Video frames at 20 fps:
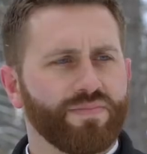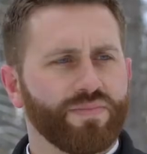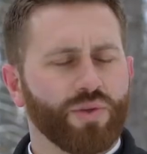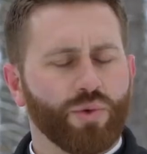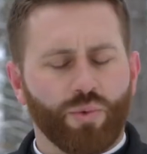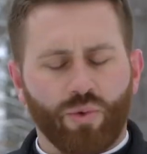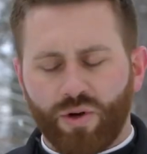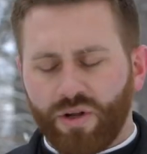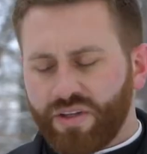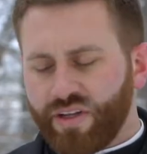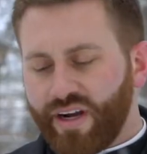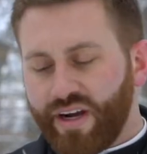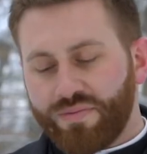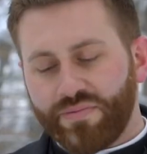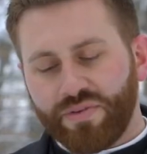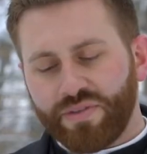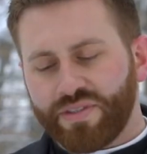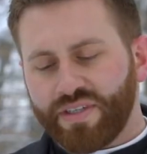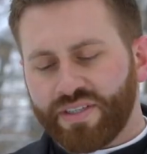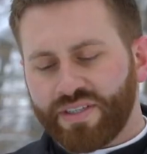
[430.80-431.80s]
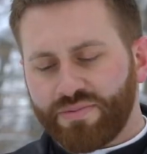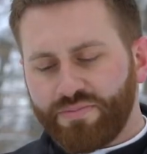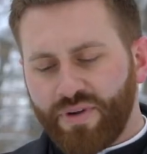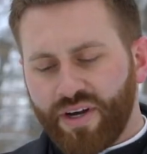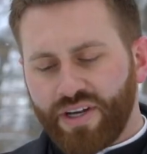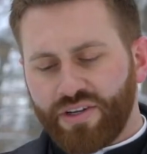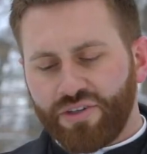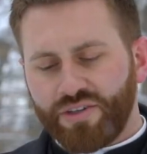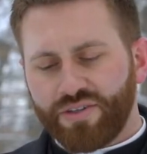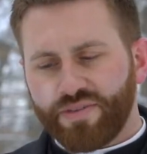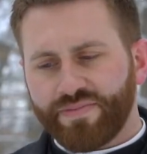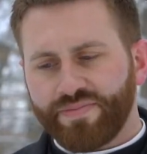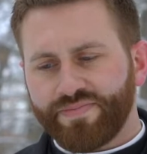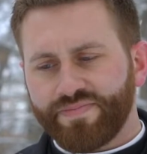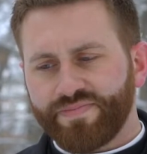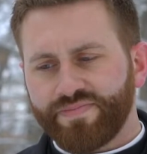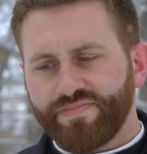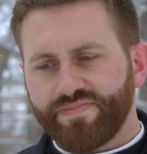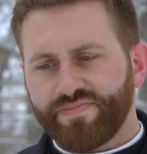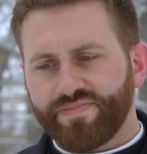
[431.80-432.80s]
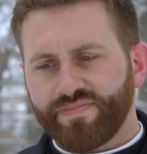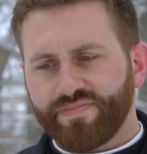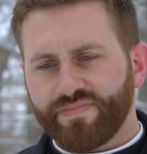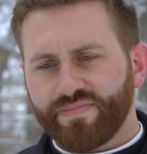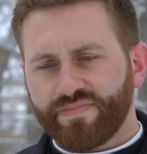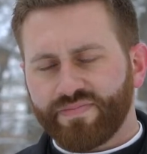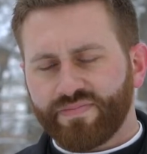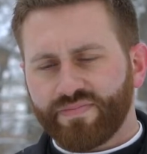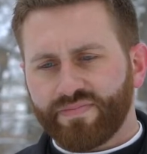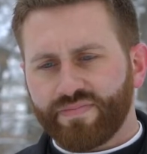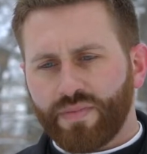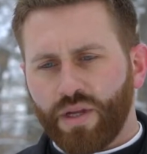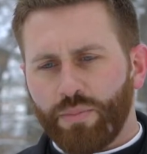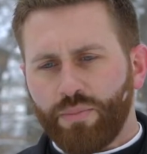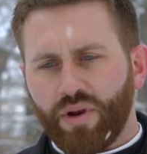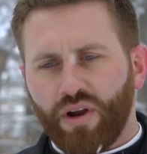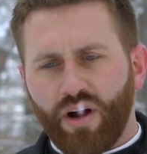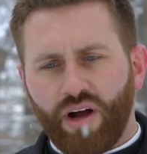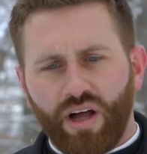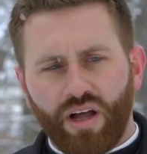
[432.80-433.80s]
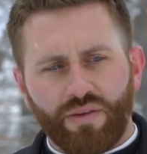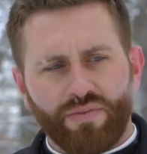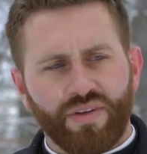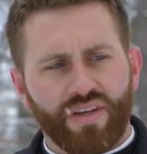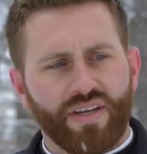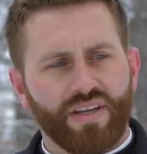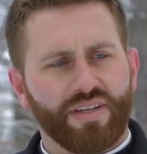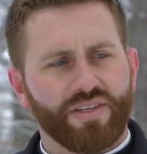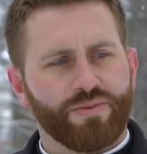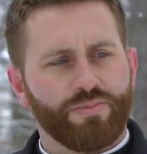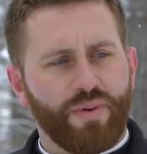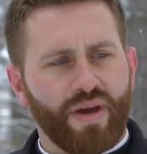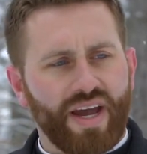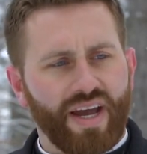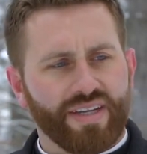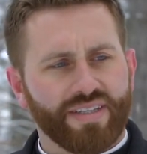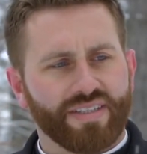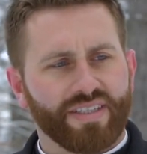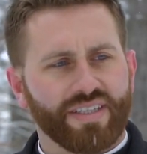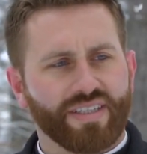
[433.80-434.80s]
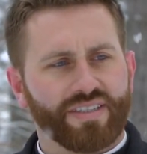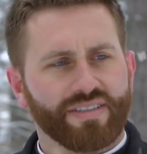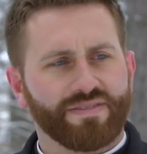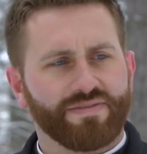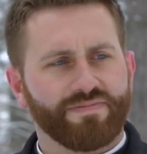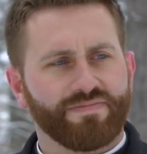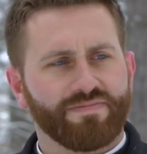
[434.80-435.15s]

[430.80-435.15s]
The world offers us much, but all of it is passing.